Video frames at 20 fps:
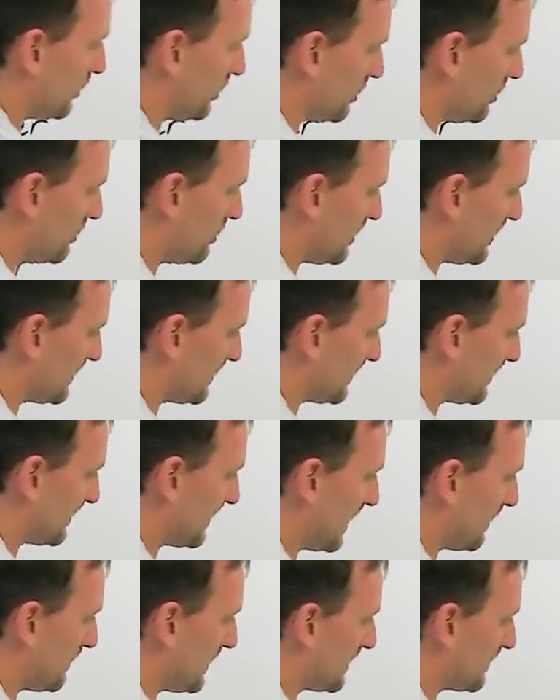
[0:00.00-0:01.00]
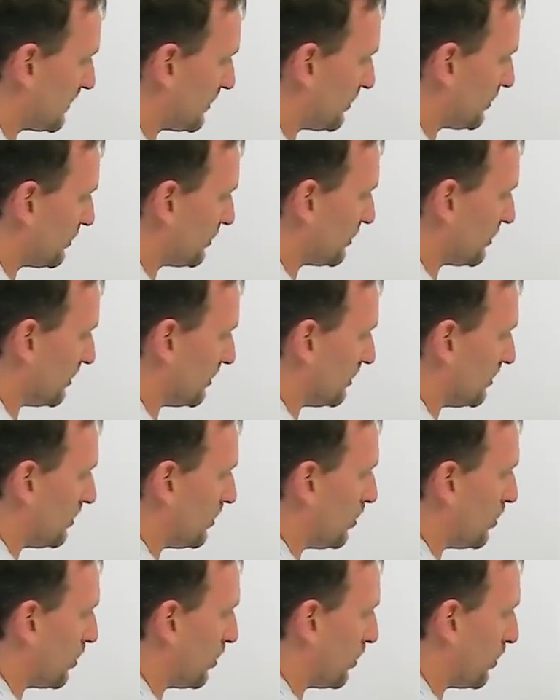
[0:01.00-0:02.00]
your is the same as sir
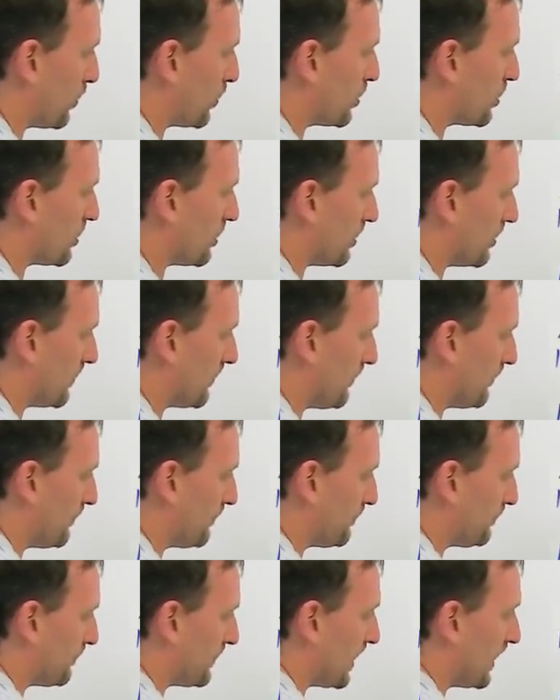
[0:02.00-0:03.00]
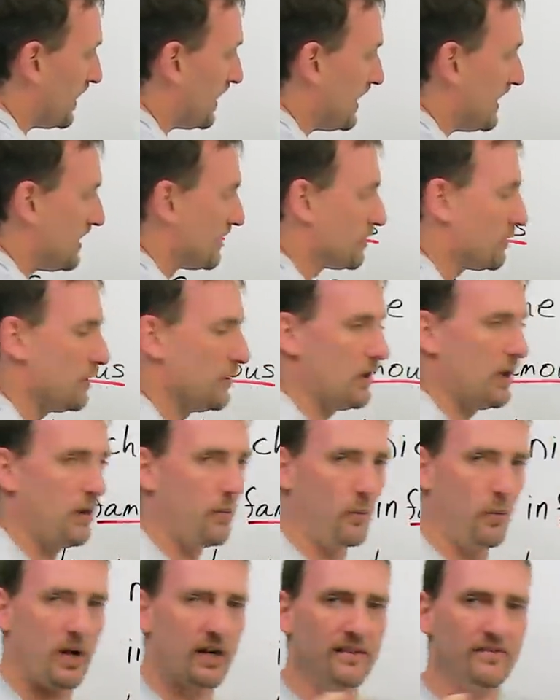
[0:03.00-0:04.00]
or were. So
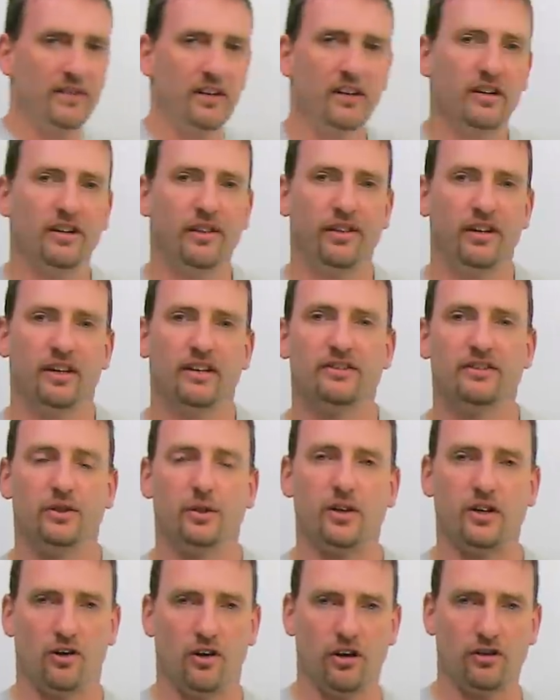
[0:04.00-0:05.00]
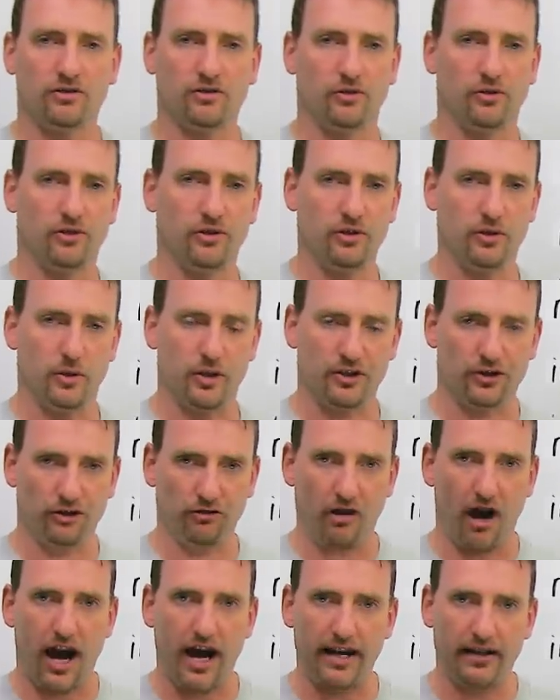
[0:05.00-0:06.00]
one of the good things you can also do is
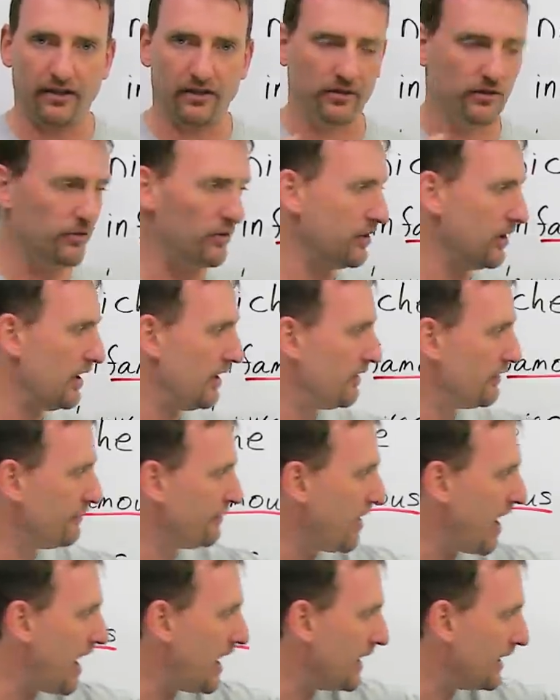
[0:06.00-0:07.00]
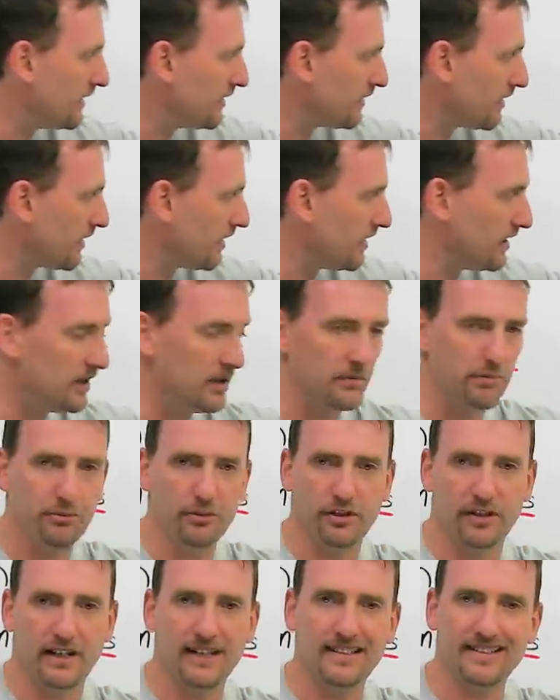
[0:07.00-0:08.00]
try to find the
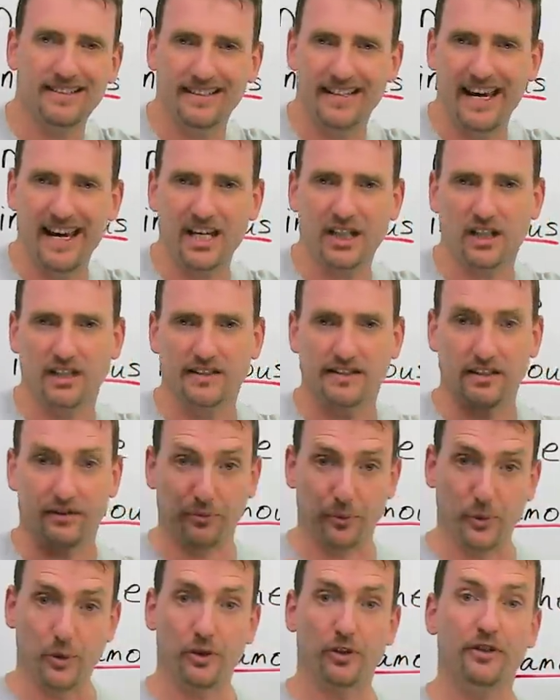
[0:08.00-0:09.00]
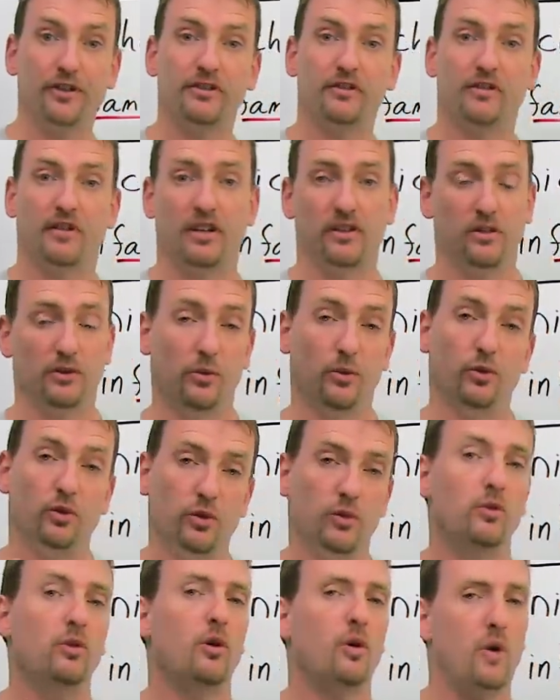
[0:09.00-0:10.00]
pronunciations of words that you
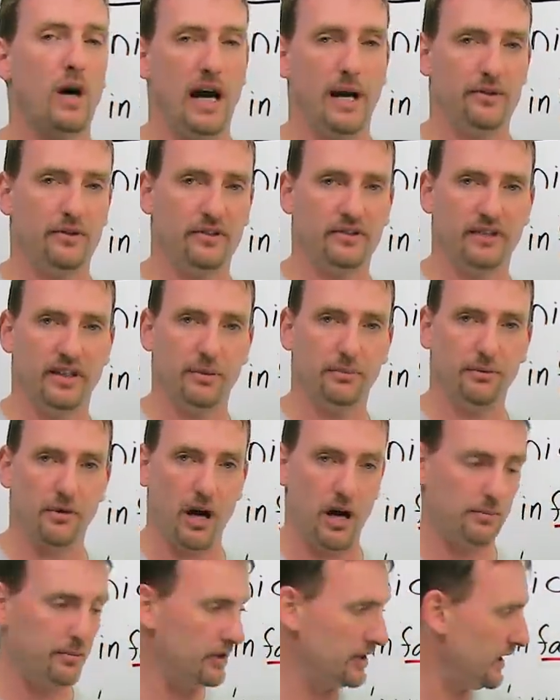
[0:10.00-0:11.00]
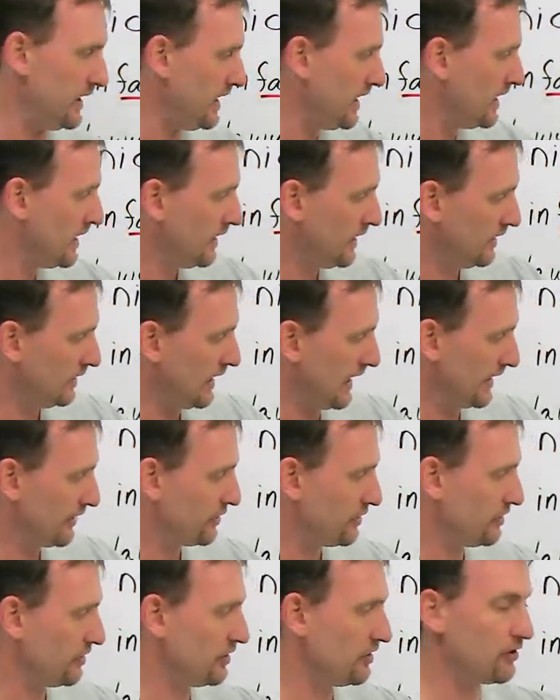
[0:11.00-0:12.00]
do know how to say properly, like
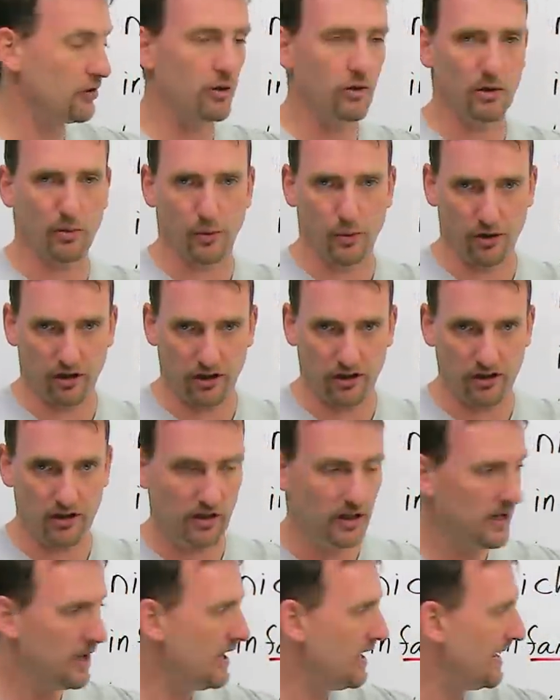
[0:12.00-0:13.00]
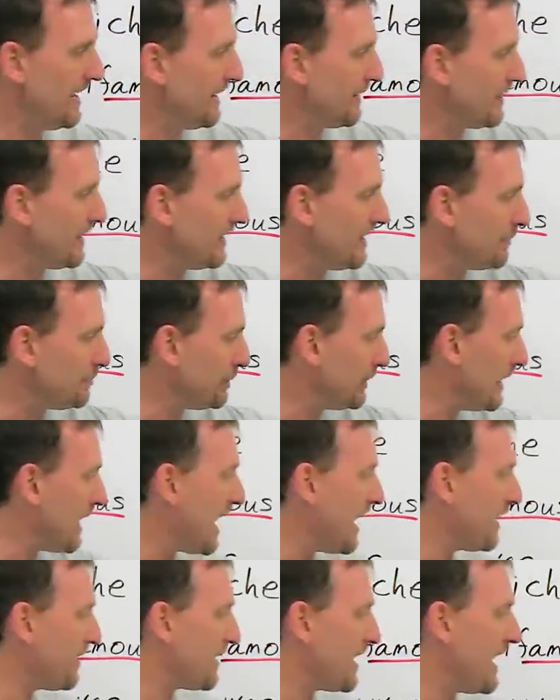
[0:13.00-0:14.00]
sir or were, and then
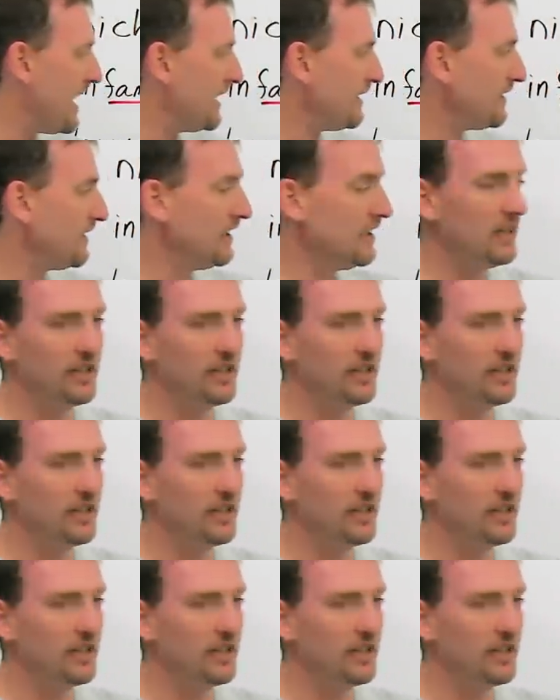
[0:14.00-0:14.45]
apply that